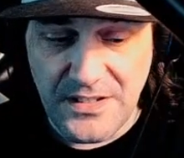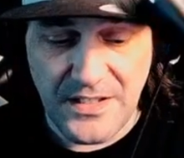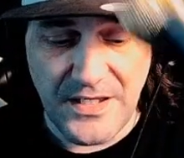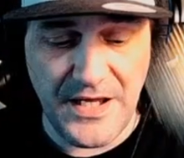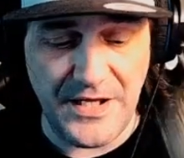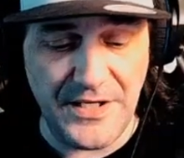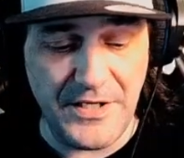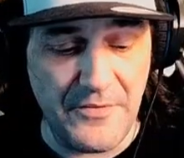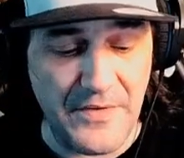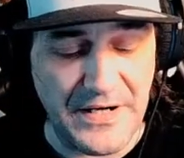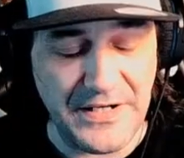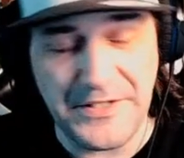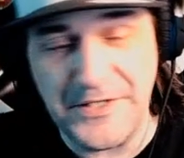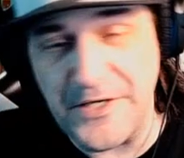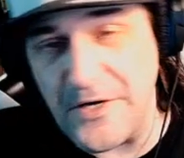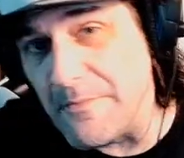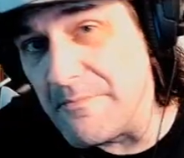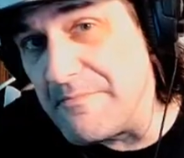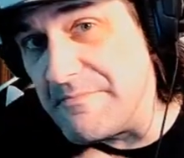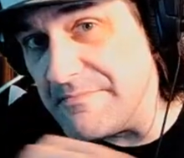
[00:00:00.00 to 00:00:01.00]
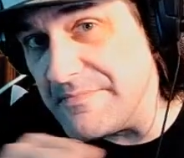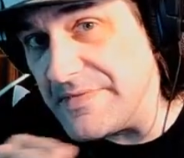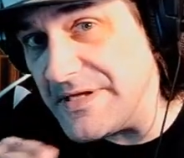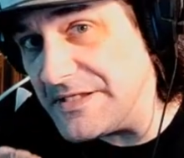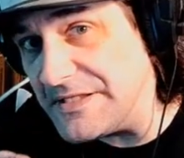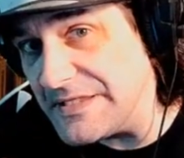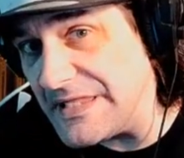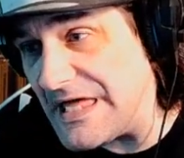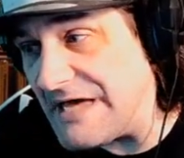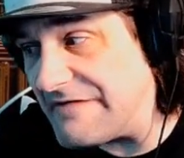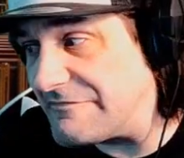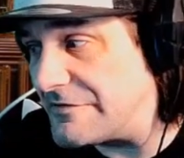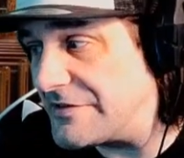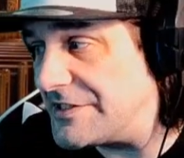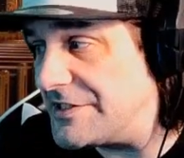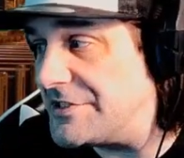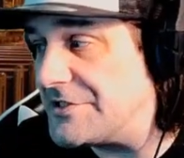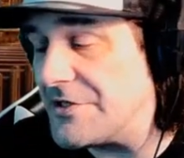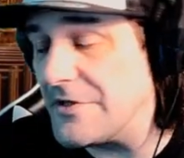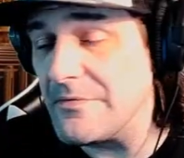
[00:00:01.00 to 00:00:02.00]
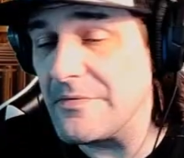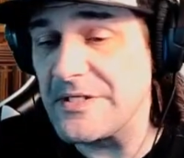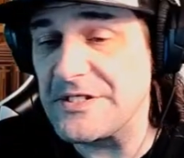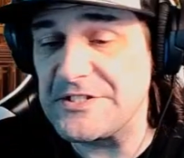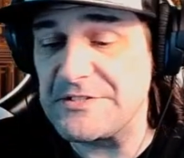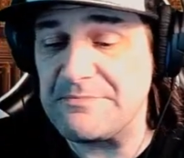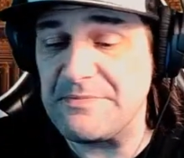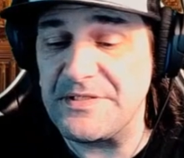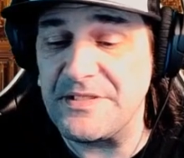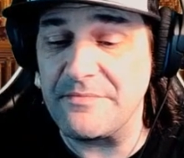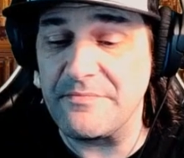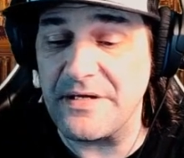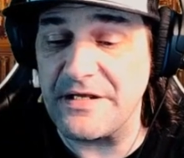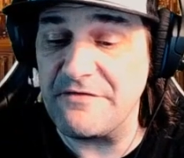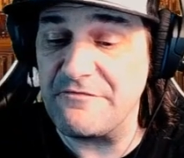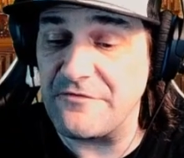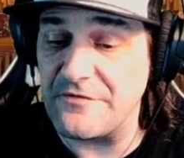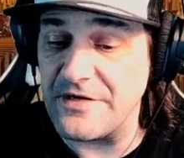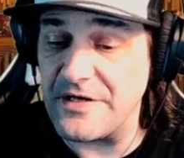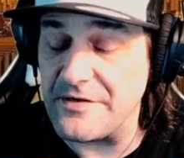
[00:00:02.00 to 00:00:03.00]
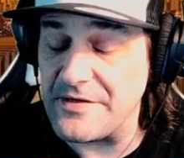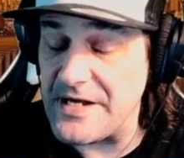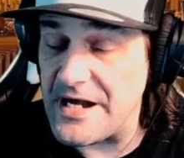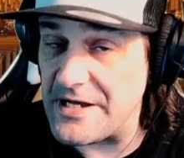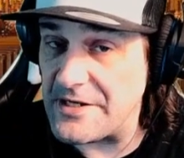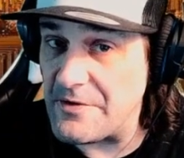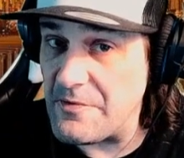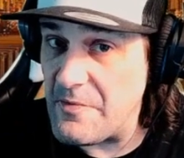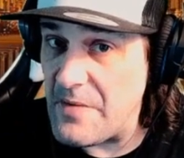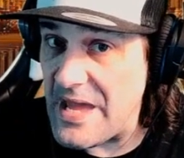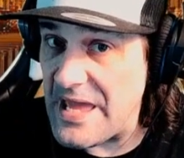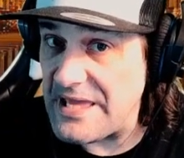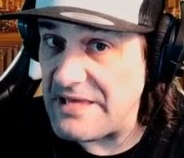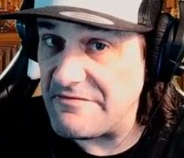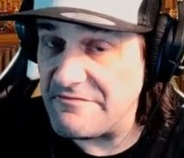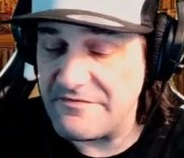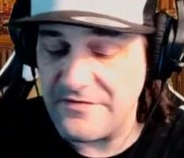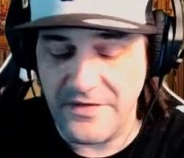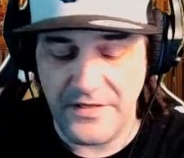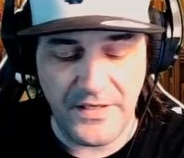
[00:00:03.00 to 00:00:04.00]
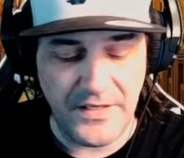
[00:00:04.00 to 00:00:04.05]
and you want to go mid-level, and you don't want to spend the money for an Elgato Wave,